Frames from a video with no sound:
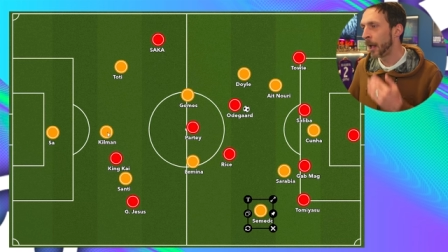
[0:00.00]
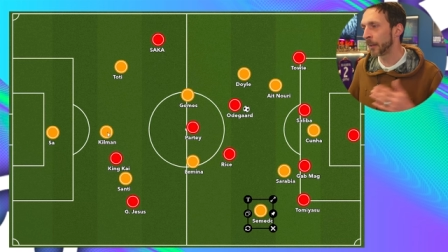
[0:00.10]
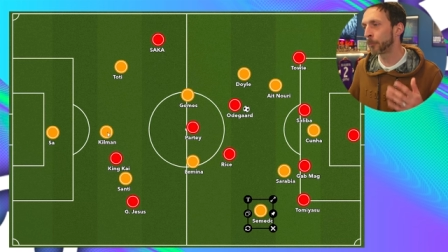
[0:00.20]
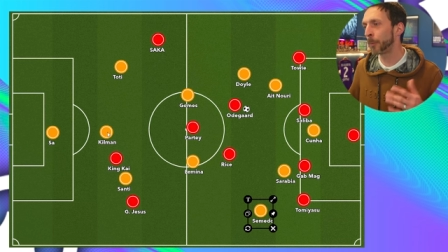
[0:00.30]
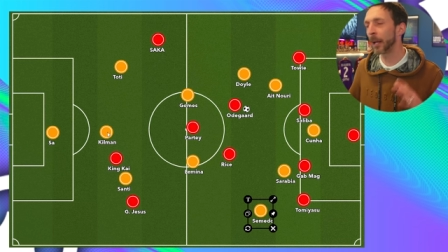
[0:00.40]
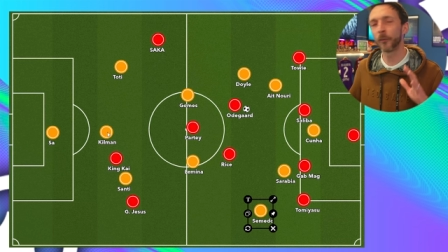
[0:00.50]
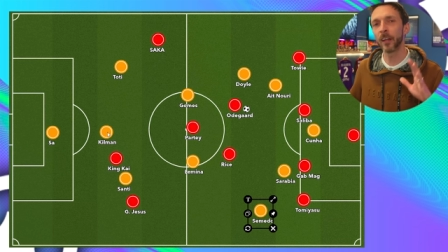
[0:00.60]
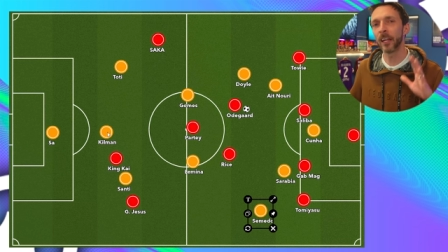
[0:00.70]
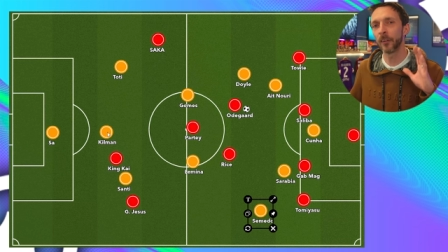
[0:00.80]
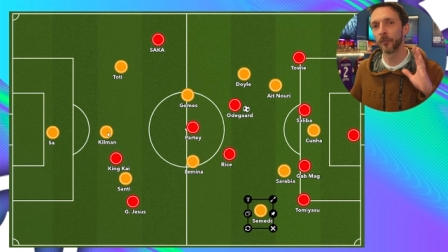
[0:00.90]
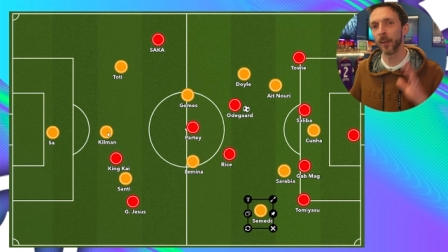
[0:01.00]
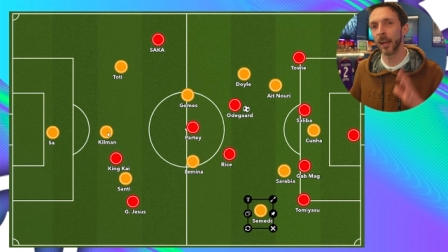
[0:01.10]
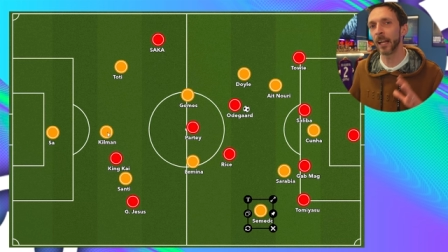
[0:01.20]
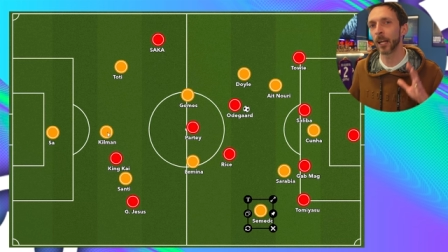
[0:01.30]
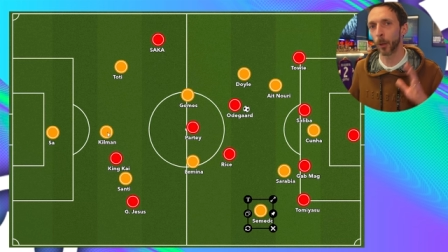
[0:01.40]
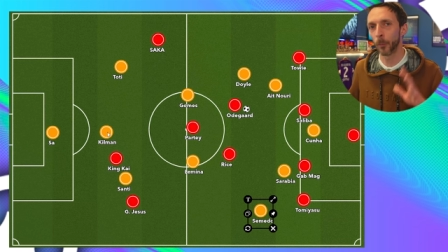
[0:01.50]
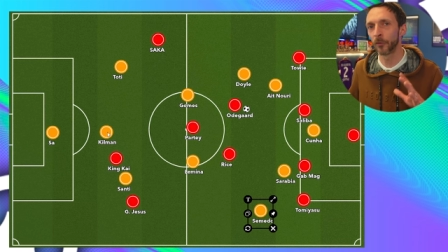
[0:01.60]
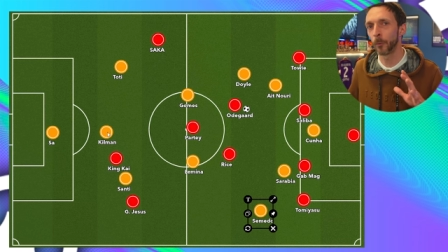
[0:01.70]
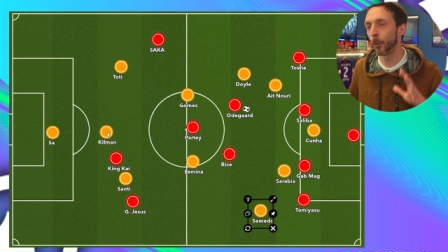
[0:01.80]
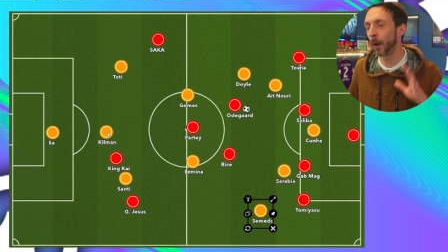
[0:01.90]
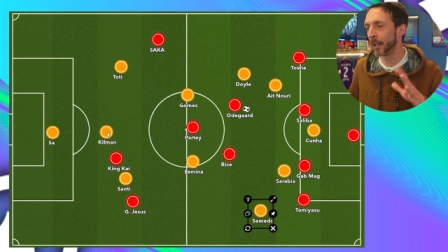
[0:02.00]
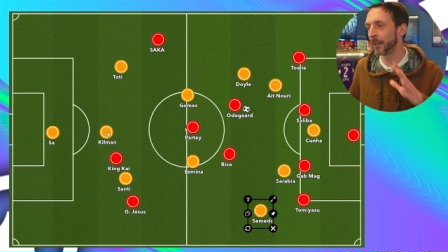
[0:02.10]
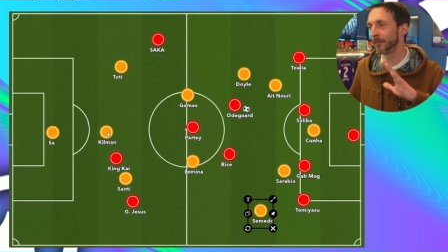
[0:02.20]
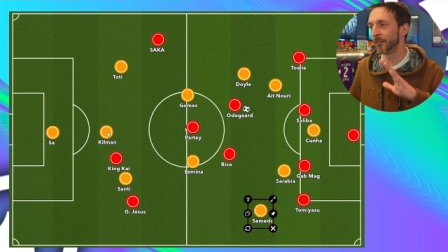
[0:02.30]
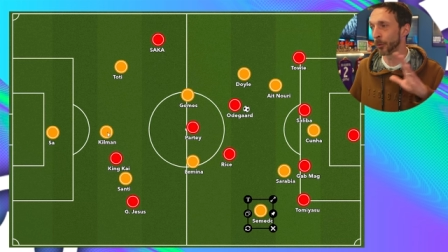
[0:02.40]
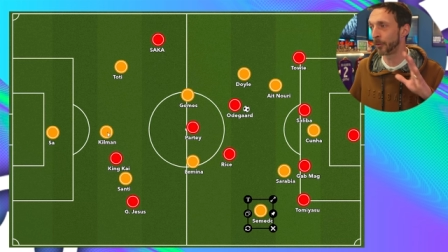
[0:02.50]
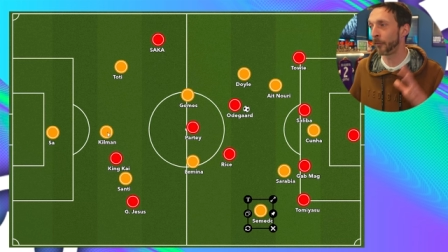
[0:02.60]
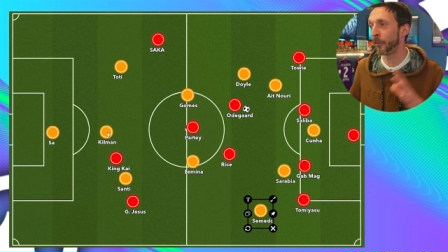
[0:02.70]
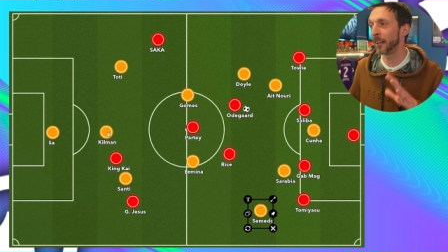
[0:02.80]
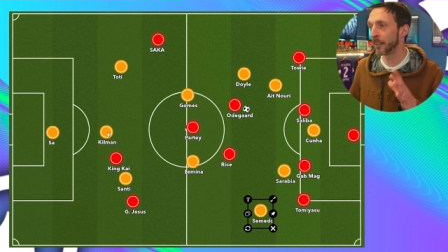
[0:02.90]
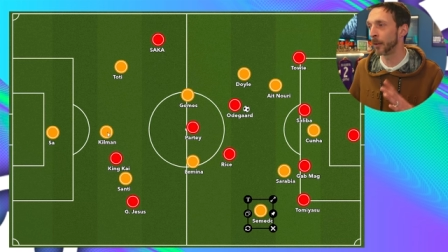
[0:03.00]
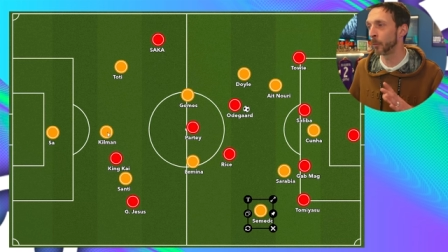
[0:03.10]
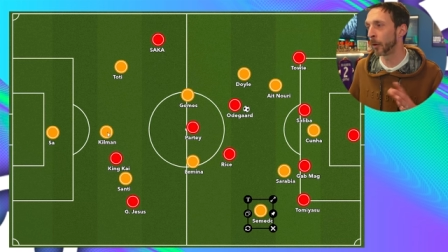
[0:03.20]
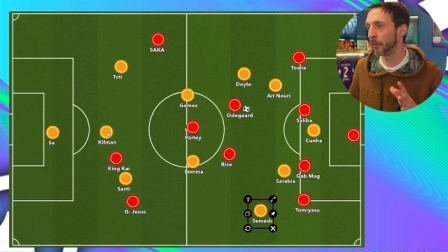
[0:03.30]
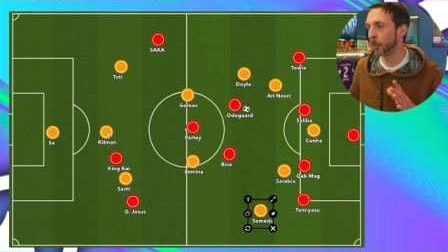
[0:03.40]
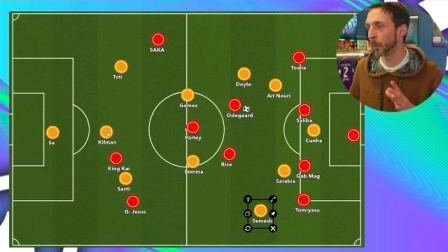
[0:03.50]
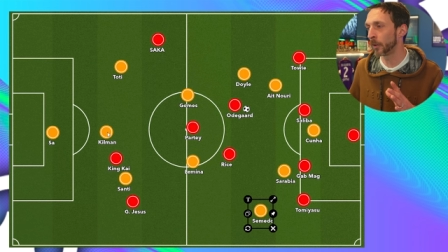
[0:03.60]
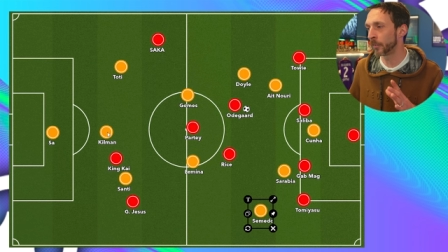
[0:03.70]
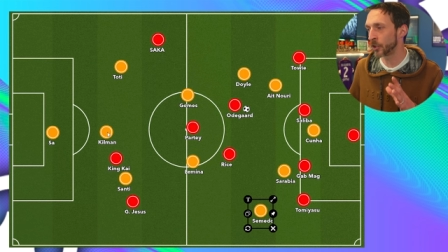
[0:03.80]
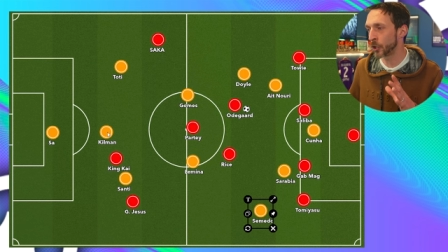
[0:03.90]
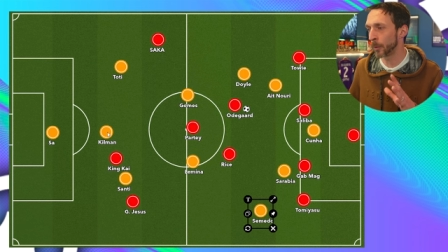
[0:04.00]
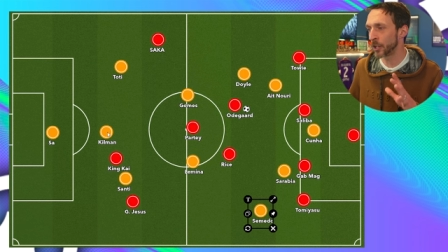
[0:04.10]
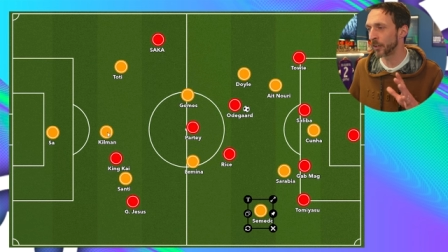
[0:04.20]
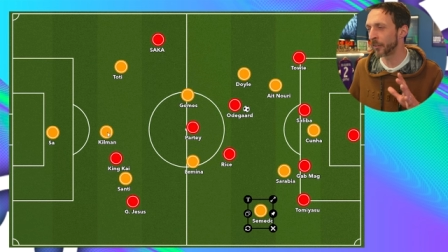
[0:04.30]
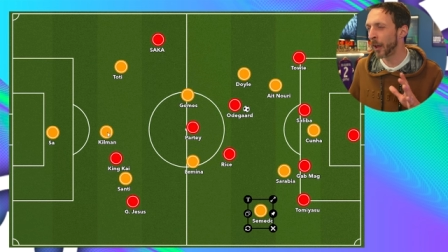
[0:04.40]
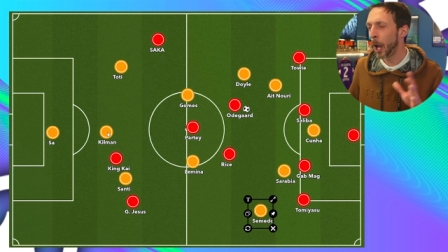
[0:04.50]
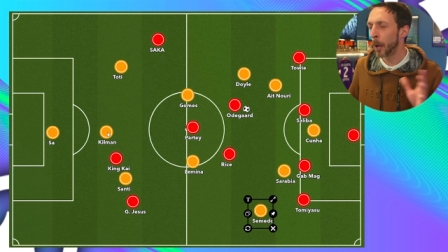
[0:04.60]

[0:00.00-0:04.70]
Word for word: This back three is very comfortable in, you know, defending in one v one situations,